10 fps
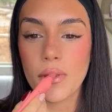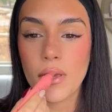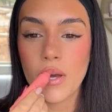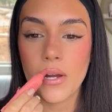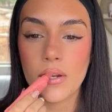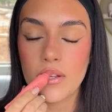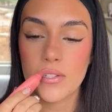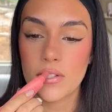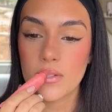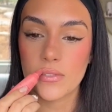And
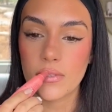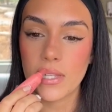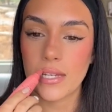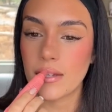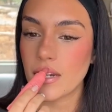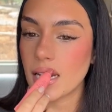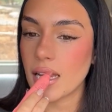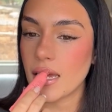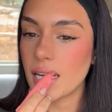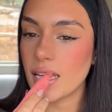it's just really good.
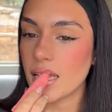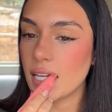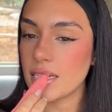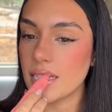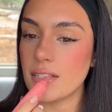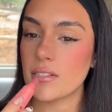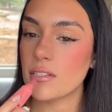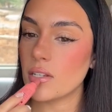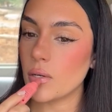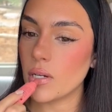And it tastes
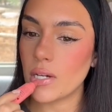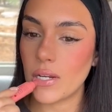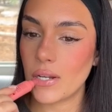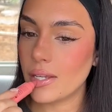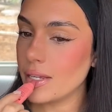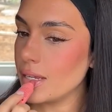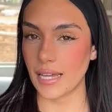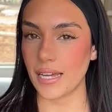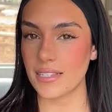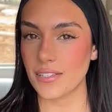so good.
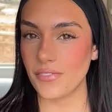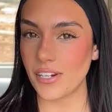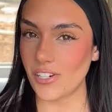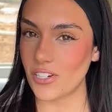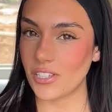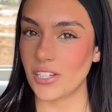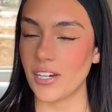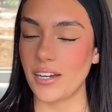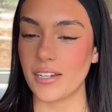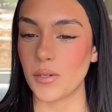That is the finished
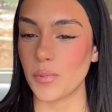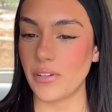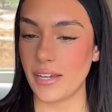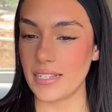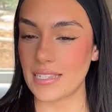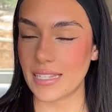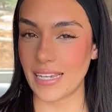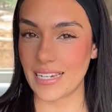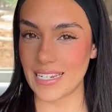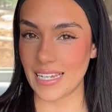look. I hope you guys
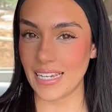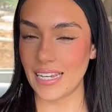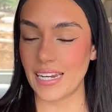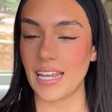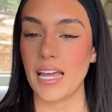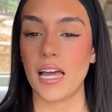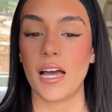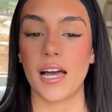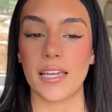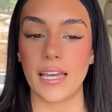liked it.
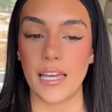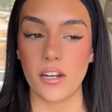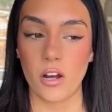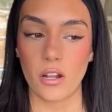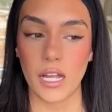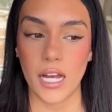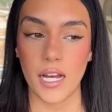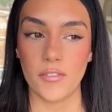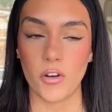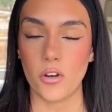Again, I'll
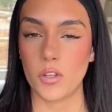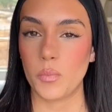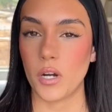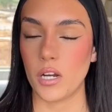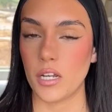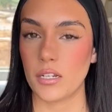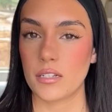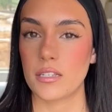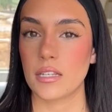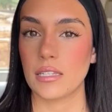have all the
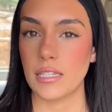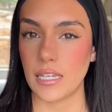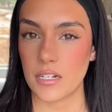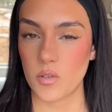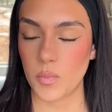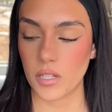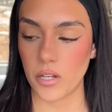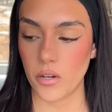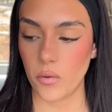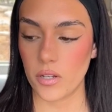products linked
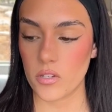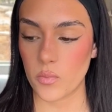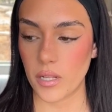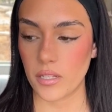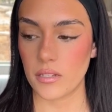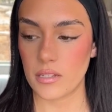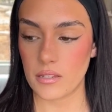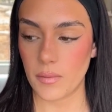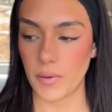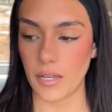below as well as
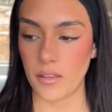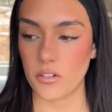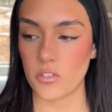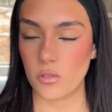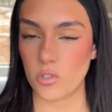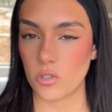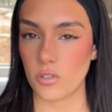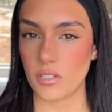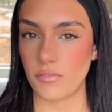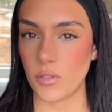my other
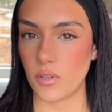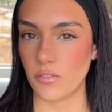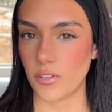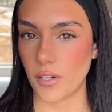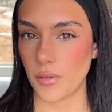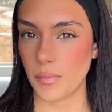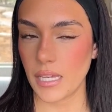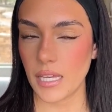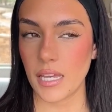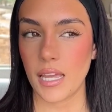socials if you want to follow
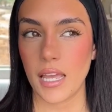me.